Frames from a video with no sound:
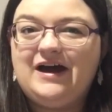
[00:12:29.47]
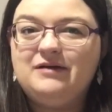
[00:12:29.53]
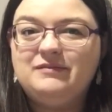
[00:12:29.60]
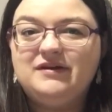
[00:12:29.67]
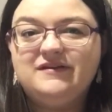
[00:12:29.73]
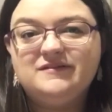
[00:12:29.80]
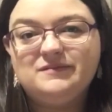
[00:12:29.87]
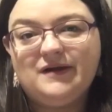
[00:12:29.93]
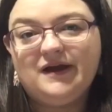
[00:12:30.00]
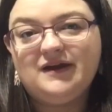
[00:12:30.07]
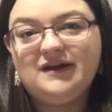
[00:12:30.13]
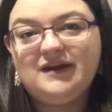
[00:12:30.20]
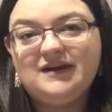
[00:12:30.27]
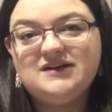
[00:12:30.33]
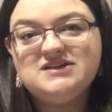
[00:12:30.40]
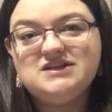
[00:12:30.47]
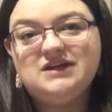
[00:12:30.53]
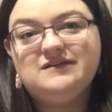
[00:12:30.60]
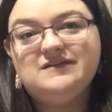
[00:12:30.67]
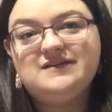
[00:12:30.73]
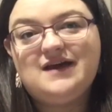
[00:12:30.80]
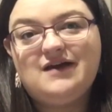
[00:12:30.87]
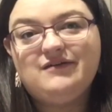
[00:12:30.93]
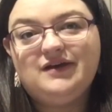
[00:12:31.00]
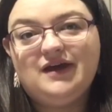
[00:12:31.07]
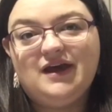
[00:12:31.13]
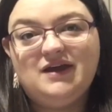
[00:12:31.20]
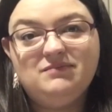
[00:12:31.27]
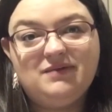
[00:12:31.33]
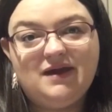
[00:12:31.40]
is pregnant and she was having
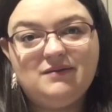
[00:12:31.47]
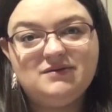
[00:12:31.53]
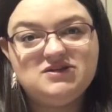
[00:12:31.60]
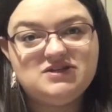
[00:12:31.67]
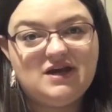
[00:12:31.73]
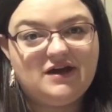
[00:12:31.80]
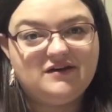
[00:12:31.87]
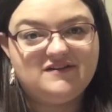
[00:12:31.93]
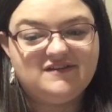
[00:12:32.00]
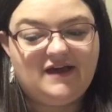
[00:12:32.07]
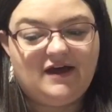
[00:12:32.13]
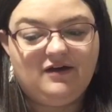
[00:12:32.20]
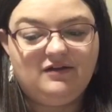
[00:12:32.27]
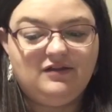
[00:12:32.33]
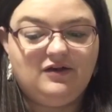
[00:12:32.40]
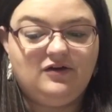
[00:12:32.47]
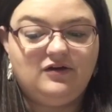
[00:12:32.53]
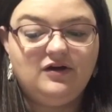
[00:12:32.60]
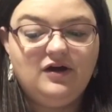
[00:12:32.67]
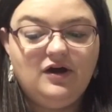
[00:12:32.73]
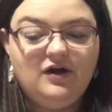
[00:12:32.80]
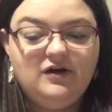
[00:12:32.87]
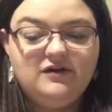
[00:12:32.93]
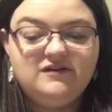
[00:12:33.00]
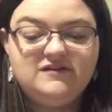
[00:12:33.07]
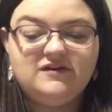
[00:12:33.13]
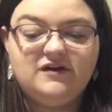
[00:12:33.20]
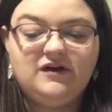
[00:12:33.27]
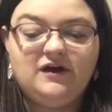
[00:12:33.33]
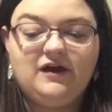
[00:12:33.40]
a baby shower sale along.
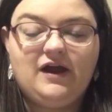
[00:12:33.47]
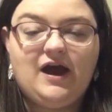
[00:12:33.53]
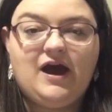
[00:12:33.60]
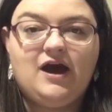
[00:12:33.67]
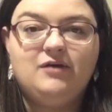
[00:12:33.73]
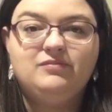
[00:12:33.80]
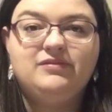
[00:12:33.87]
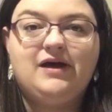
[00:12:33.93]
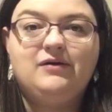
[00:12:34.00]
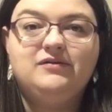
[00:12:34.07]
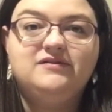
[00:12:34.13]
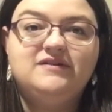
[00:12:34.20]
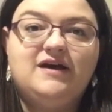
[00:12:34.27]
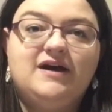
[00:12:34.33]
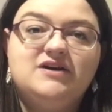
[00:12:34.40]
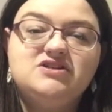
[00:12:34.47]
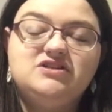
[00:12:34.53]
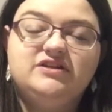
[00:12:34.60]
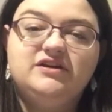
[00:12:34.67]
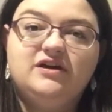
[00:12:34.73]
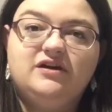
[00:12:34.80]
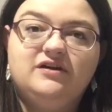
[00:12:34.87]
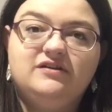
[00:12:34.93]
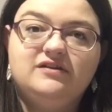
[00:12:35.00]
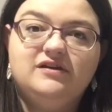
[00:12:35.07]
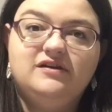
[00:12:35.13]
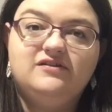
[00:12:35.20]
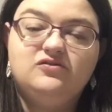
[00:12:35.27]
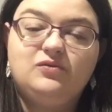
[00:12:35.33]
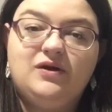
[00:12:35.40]
So that was actually on the
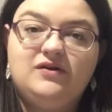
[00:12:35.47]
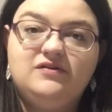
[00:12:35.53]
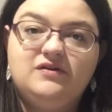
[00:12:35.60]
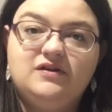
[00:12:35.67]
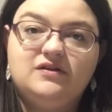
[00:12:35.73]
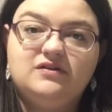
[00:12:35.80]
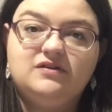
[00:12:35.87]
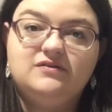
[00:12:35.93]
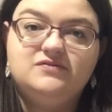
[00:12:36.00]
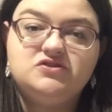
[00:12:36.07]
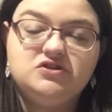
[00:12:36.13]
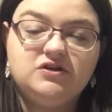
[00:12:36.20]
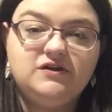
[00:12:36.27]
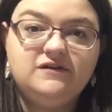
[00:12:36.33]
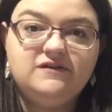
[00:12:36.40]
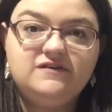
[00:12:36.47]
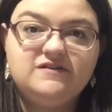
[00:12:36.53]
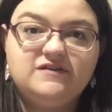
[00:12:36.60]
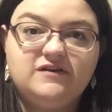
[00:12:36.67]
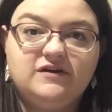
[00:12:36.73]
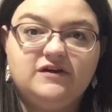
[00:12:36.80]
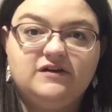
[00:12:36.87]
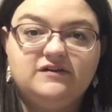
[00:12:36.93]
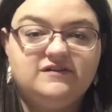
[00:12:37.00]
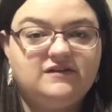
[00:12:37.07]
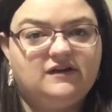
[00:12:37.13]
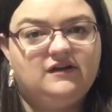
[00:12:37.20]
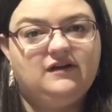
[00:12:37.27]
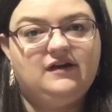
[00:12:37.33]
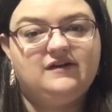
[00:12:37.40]
20th of June, so
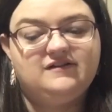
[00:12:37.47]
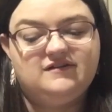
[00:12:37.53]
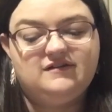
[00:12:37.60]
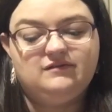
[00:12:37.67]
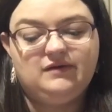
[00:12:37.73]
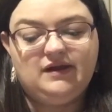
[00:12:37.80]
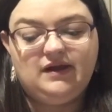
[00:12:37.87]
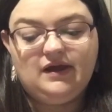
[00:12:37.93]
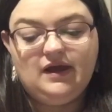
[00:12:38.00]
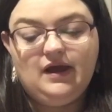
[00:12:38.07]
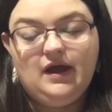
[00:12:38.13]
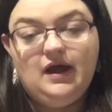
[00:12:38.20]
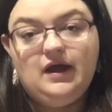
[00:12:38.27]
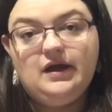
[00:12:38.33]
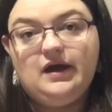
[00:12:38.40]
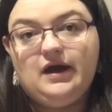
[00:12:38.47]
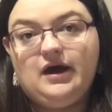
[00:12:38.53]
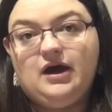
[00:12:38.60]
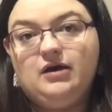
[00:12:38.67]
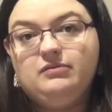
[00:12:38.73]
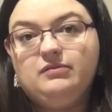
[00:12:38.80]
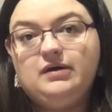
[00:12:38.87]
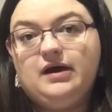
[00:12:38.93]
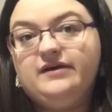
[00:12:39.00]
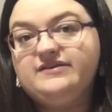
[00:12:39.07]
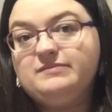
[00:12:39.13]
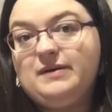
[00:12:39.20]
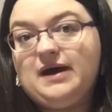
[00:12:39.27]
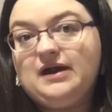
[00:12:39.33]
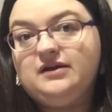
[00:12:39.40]
started last week. As a
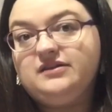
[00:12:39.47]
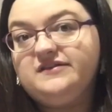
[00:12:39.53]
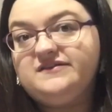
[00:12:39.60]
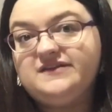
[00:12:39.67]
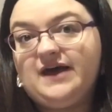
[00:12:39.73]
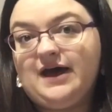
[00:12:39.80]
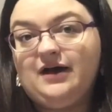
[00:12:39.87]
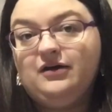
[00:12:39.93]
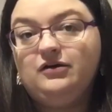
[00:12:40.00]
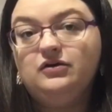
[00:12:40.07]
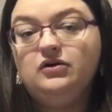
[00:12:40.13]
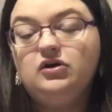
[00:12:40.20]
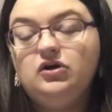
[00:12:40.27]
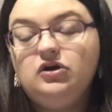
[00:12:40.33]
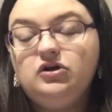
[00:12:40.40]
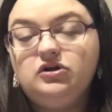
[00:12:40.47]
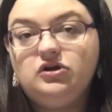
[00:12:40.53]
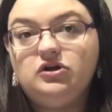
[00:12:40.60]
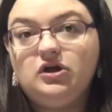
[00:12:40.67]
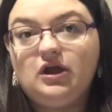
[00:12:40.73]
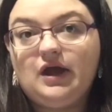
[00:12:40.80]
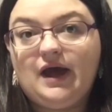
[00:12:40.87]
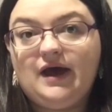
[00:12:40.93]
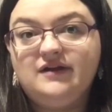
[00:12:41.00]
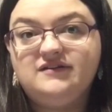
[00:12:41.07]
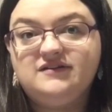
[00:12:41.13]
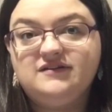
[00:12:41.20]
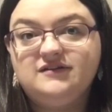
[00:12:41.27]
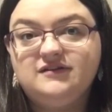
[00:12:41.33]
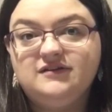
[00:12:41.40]
part of the sale, you had
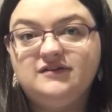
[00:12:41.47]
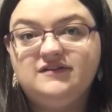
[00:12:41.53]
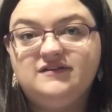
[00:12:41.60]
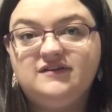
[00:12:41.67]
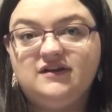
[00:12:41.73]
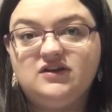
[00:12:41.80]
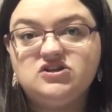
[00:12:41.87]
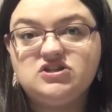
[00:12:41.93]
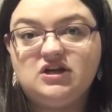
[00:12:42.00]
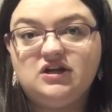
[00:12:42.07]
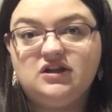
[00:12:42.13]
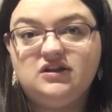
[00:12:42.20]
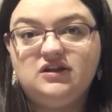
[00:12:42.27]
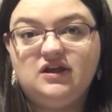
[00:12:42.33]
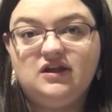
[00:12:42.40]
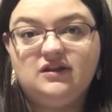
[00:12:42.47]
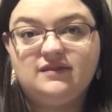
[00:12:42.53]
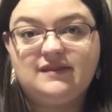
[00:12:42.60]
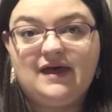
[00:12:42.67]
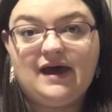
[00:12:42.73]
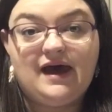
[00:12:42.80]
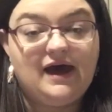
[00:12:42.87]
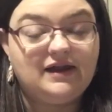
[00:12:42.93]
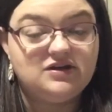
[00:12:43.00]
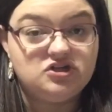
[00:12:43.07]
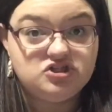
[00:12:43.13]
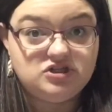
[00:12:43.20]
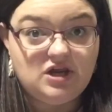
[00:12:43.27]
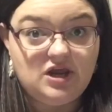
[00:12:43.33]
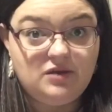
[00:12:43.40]
to stitch anything that had a
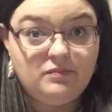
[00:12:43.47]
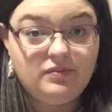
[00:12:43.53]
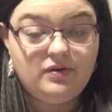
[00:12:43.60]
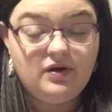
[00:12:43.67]
sheep,